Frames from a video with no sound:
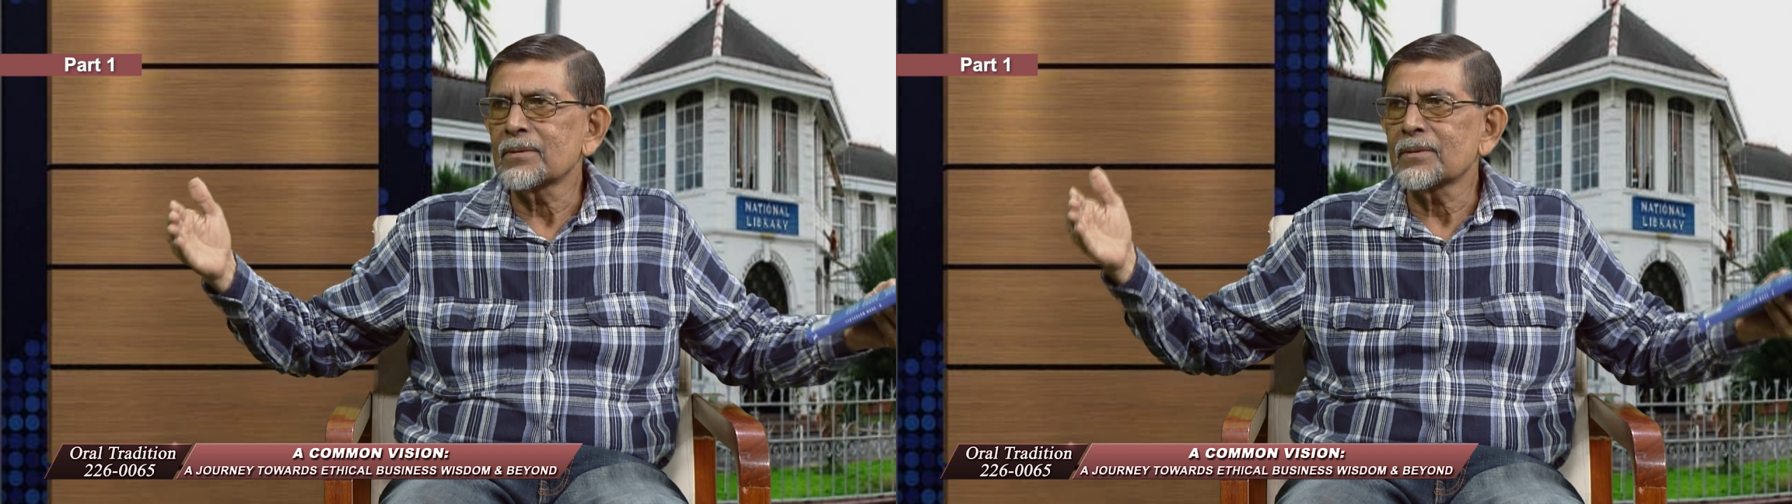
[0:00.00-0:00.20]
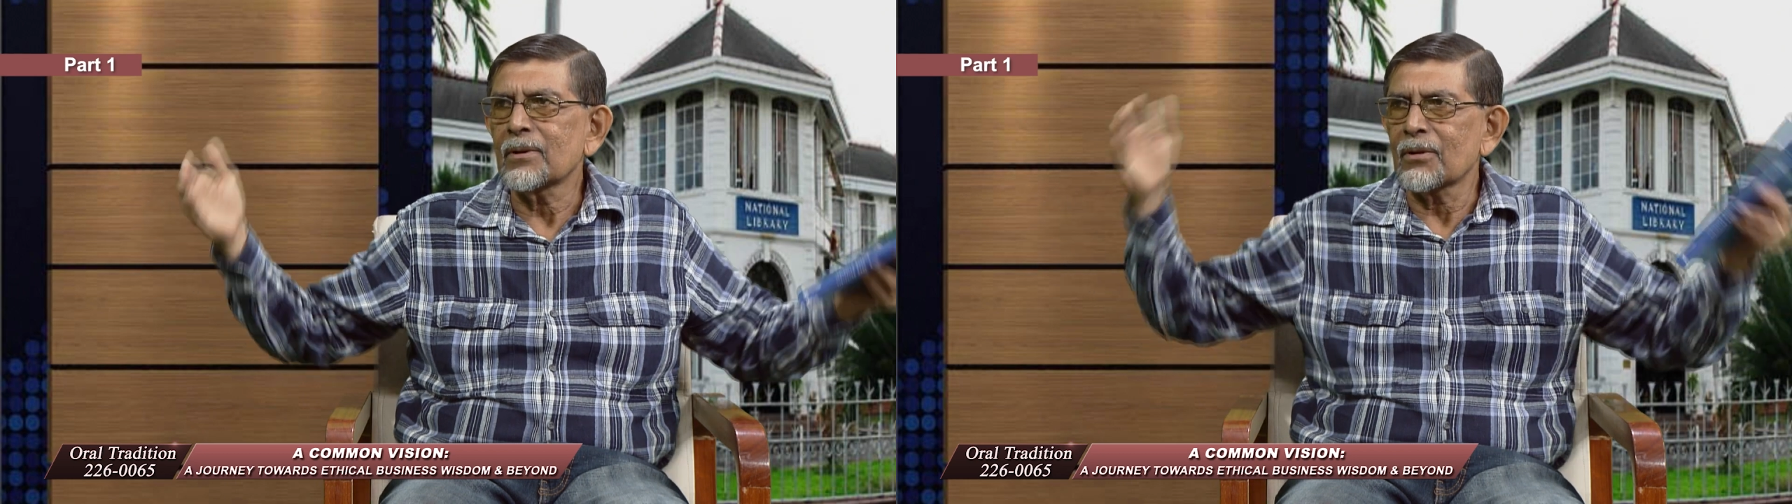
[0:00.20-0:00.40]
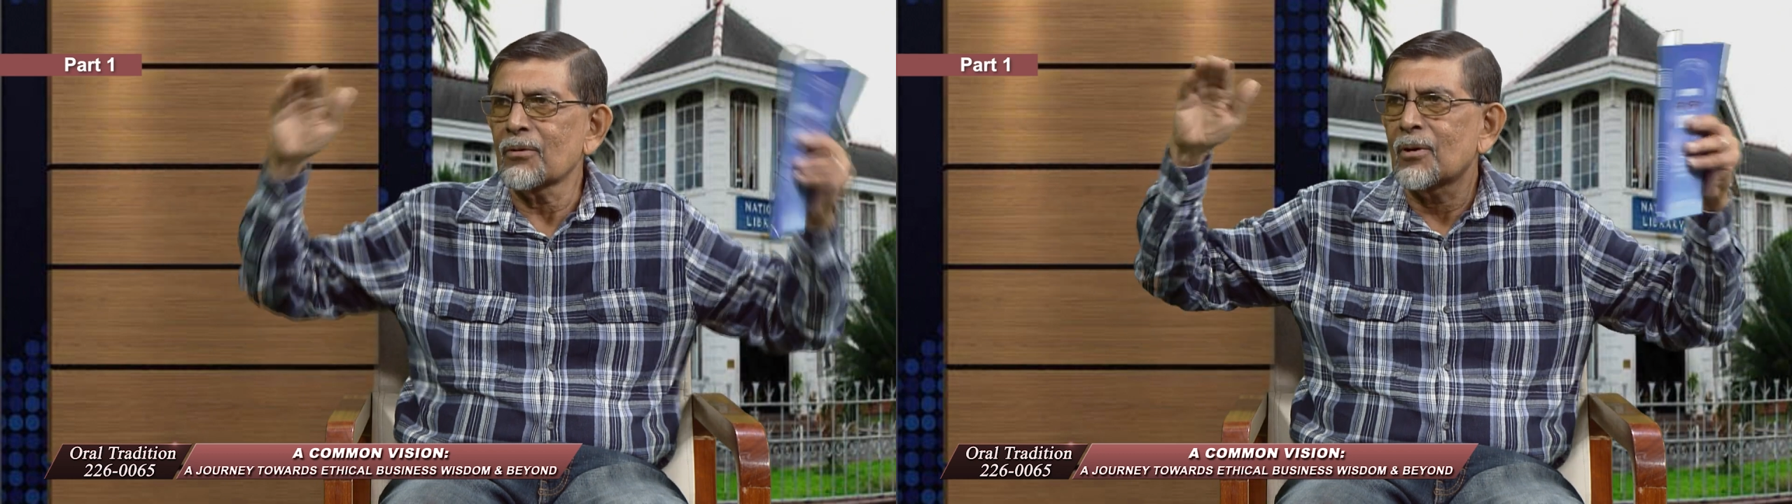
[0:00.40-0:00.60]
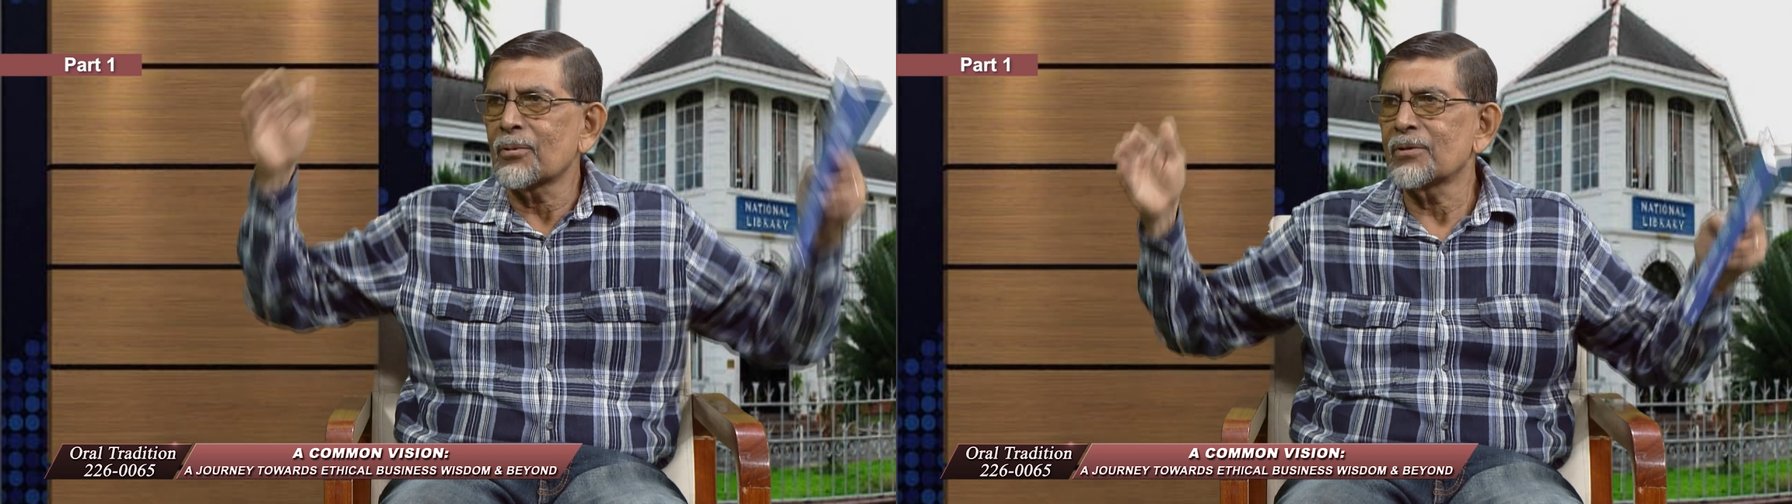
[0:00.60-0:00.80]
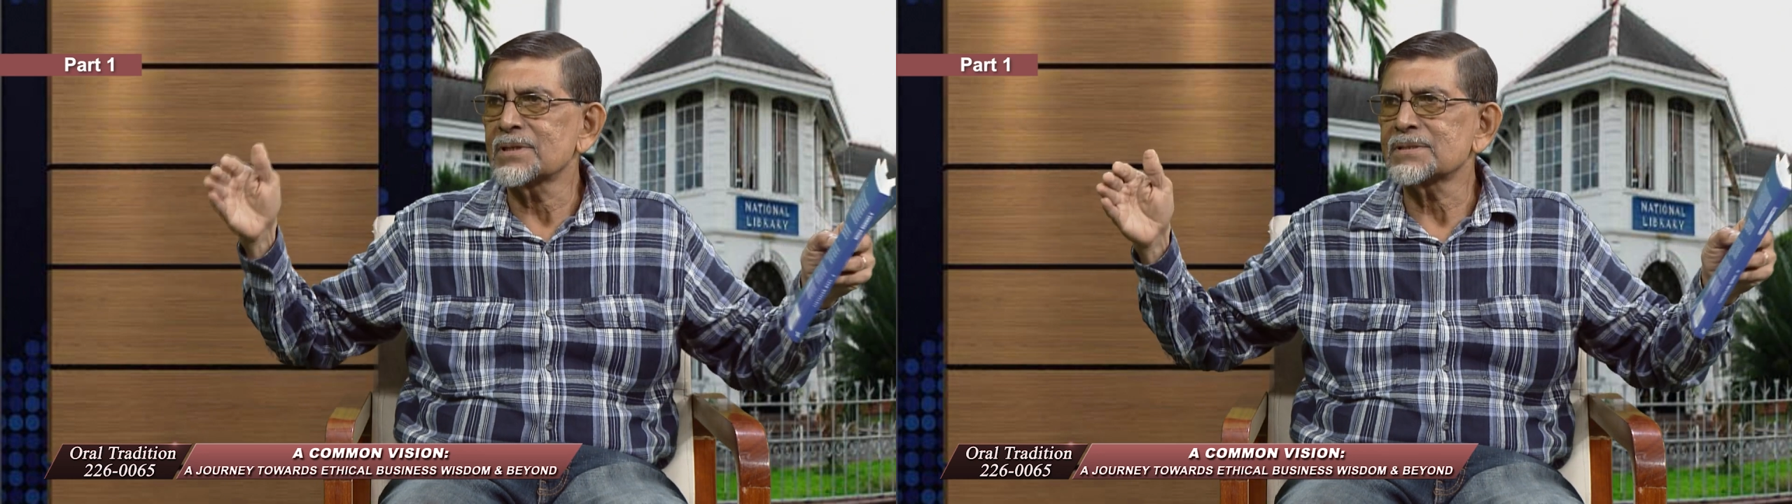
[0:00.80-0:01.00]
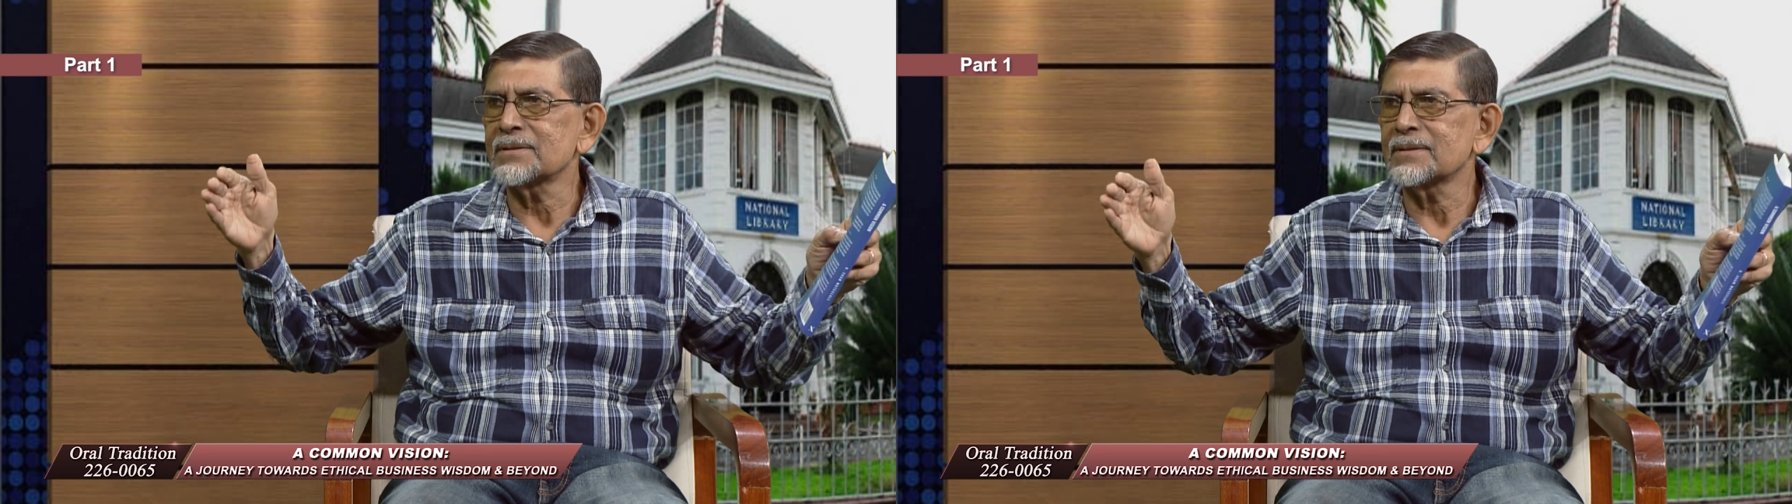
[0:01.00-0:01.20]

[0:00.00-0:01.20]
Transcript: or corporation.